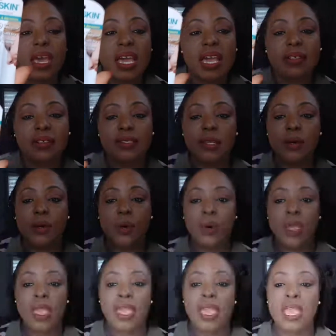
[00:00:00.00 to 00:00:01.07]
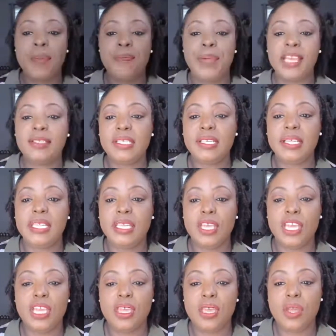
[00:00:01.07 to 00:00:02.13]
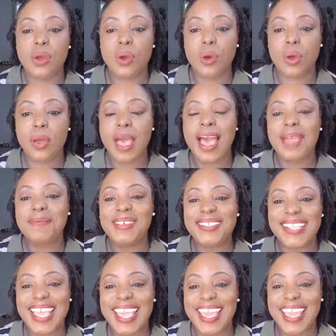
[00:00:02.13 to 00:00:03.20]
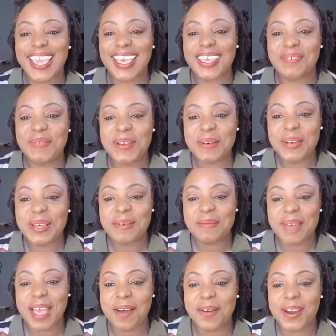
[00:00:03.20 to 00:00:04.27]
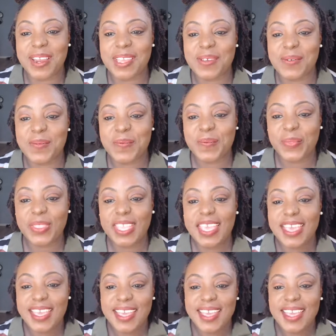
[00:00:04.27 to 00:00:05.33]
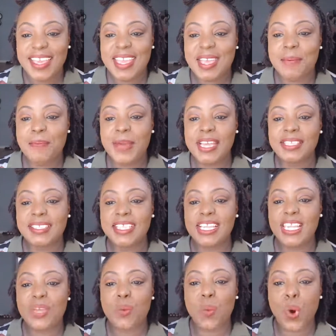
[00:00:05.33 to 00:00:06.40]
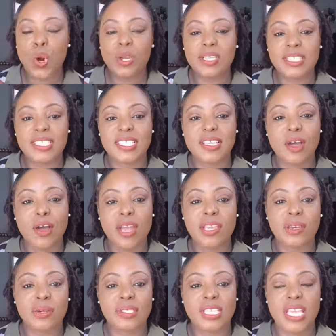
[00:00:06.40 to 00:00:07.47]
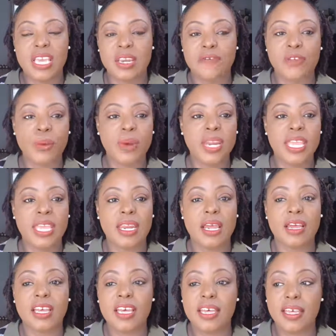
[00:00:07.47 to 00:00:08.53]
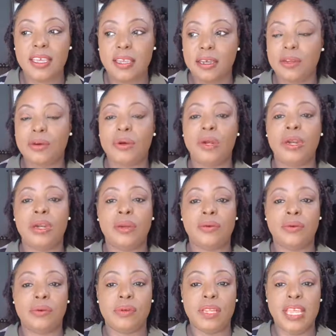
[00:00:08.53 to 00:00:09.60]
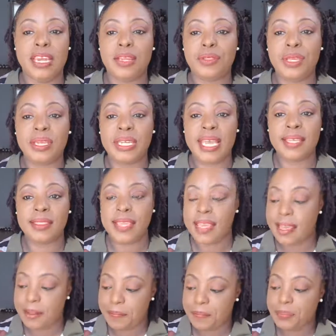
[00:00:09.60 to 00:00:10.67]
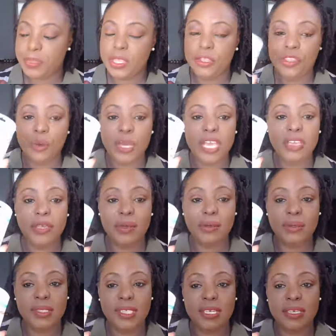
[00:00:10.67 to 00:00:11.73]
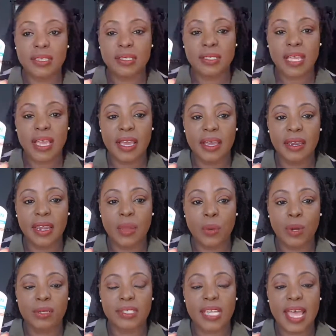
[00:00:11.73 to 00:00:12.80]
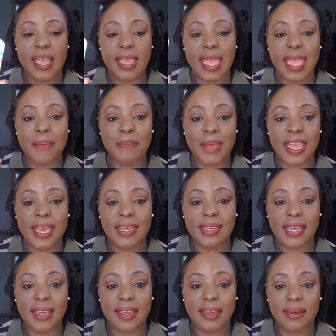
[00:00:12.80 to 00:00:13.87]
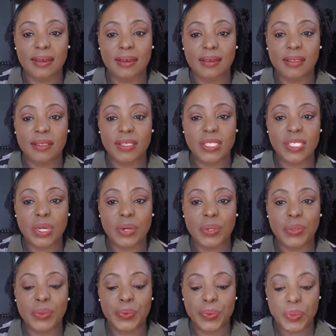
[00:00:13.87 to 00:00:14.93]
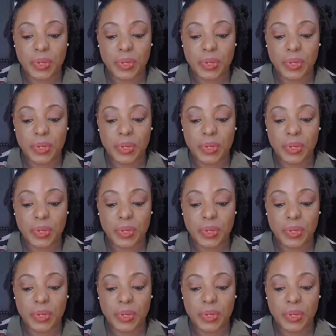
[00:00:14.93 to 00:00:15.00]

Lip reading: And so it basically, hi, Miss Ann, welcome. How are you? It basically works on your skin. If you were to get a cut or anything like that, you can use this and it works like a Band-Aid. So